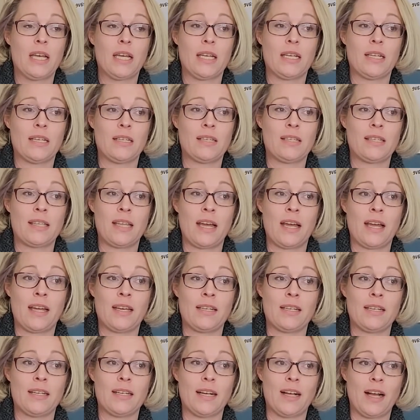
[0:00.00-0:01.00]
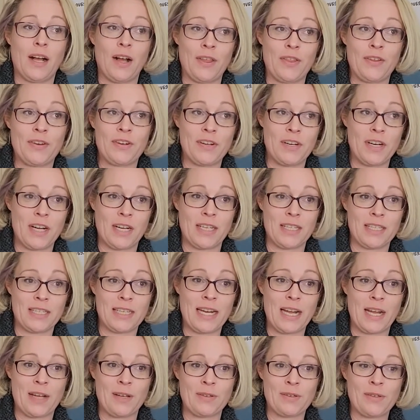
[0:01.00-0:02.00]
is that other
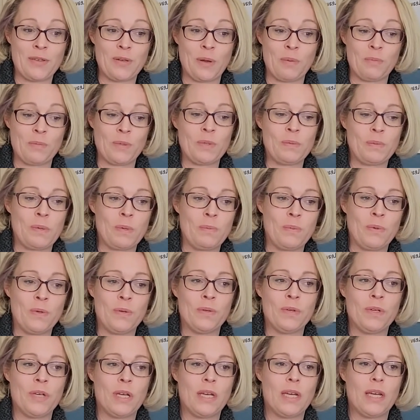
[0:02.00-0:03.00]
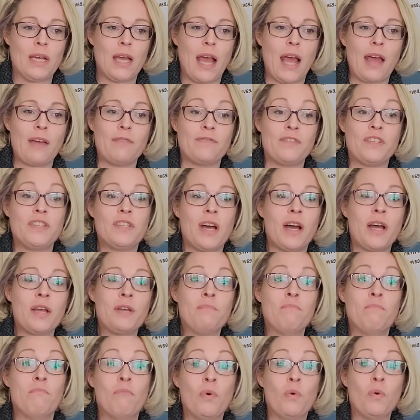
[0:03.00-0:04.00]
unhoused homeless people have
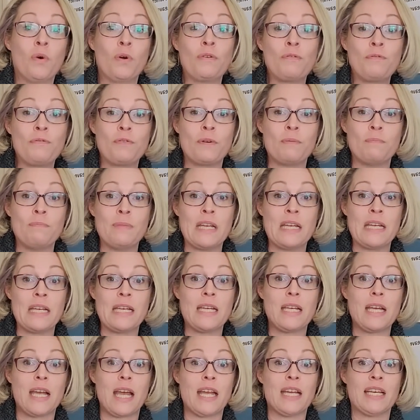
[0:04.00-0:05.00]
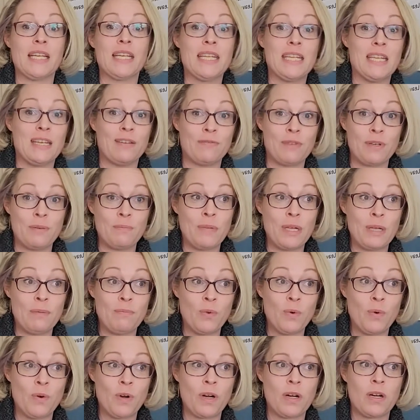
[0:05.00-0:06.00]
done more for me and given me
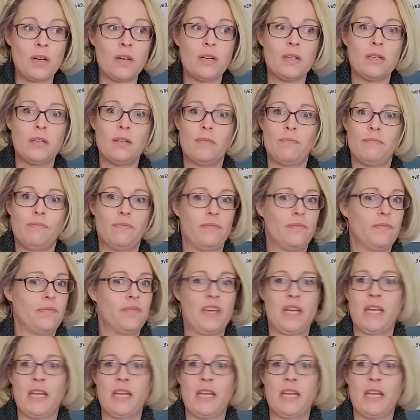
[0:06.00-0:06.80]
more mm-hmm.